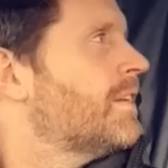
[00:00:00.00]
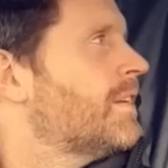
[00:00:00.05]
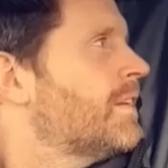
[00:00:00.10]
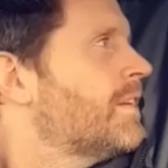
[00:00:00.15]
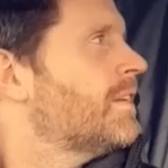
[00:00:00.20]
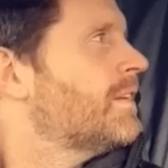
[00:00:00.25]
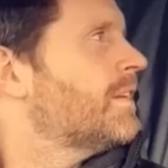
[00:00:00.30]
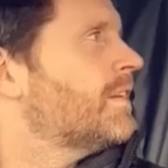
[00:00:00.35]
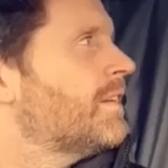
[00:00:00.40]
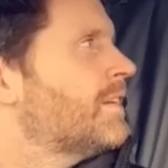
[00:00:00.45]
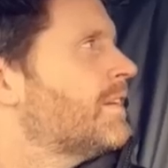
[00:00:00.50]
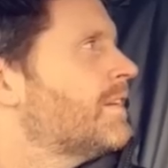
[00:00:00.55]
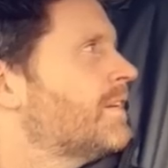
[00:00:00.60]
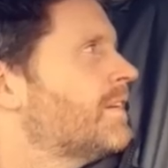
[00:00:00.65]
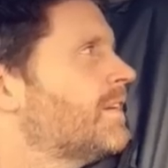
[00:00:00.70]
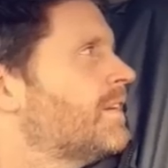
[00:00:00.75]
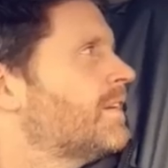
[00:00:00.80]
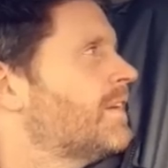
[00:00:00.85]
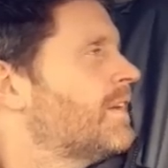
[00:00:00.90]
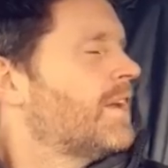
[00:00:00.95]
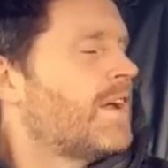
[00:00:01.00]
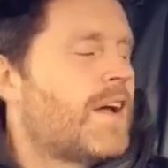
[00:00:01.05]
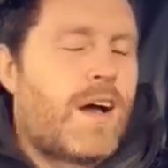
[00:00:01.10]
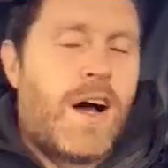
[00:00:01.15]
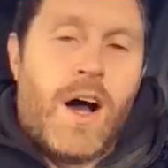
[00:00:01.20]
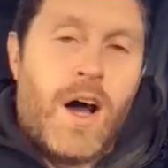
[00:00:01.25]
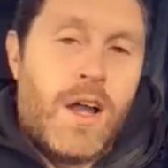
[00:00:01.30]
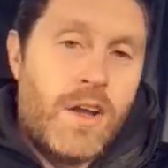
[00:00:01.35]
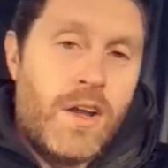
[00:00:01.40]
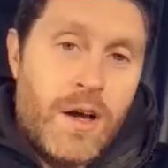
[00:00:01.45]
I don't care. You're
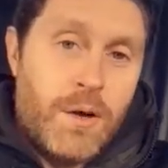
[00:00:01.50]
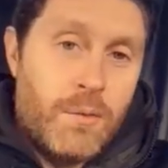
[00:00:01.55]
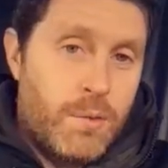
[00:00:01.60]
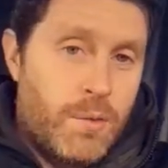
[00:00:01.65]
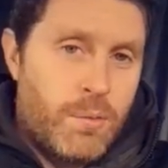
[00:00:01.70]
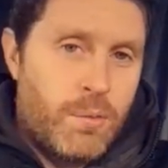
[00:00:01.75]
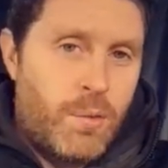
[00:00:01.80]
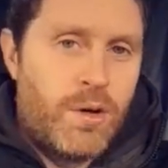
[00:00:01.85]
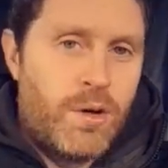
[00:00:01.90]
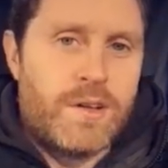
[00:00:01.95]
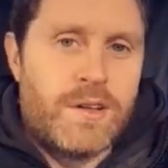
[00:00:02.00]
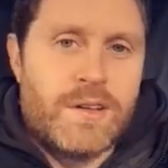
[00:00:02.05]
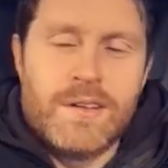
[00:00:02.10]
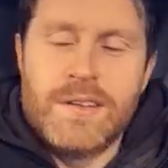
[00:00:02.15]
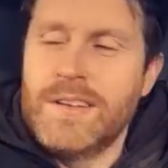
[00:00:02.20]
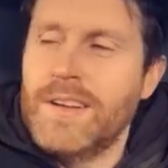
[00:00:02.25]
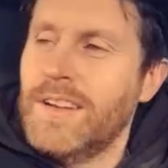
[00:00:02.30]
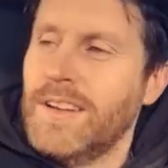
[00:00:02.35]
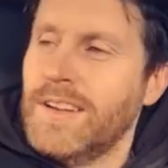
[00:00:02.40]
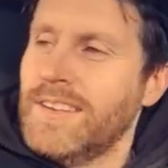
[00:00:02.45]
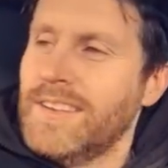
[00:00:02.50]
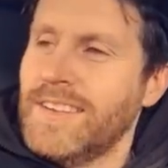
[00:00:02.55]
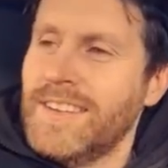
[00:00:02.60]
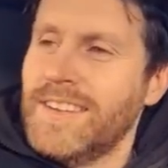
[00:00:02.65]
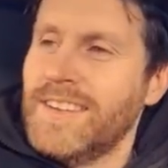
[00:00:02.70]
ringing that. I'm not, we won't. Nearly no.